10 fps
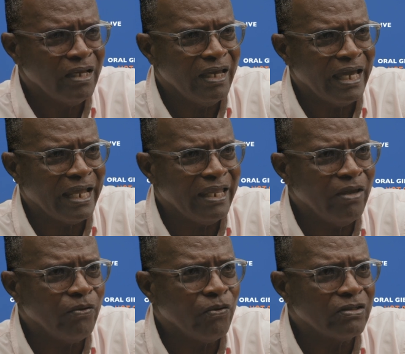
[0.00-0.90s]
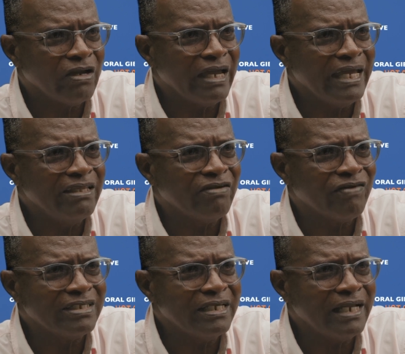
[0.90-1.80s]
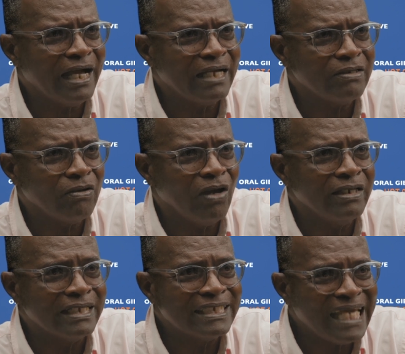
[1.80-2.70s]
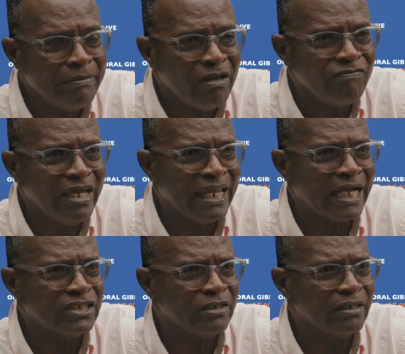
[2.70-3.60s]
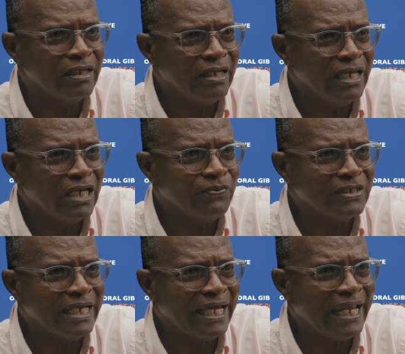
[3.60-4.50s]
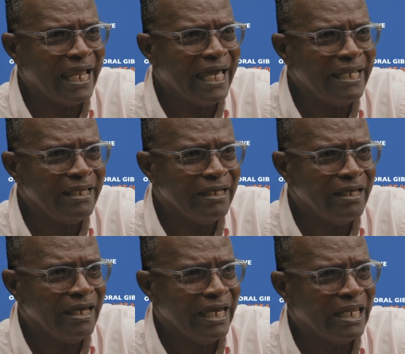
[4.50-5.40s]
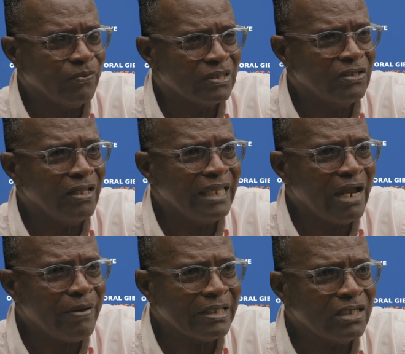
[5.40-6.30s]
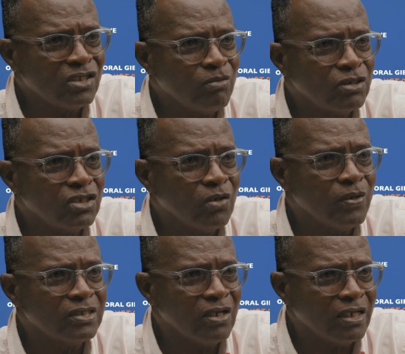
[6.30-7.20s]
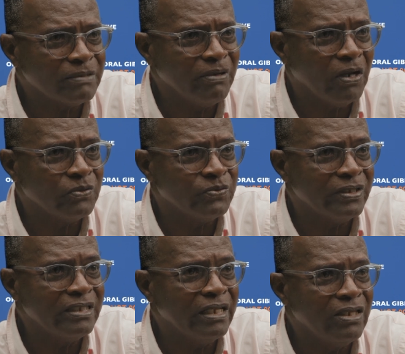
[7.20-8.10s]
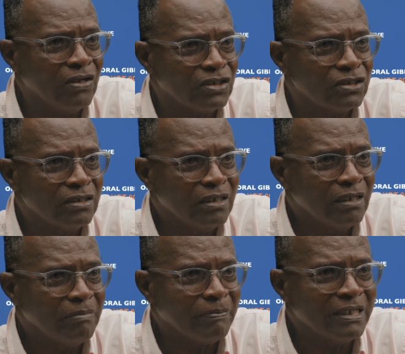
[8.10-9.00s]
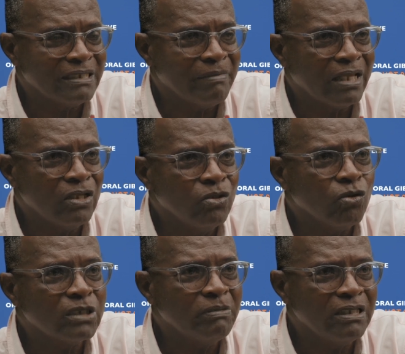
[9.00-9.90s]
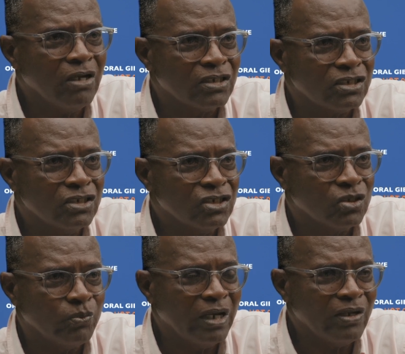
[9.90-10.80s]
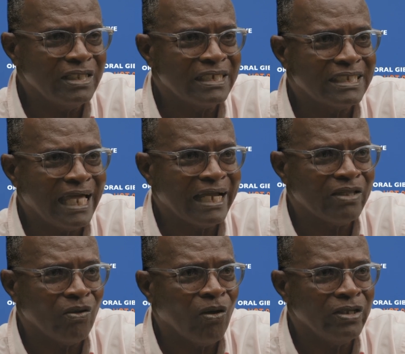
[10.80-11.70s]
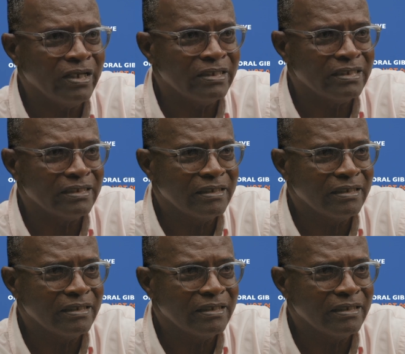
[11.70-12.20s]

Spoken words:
And he wrote an interesting article on the same day of the election. It was headlined, and it was not directed so much towards us because it was written in Dutch. People in St. Maarten don't speak Dutch, so we are not his target audience.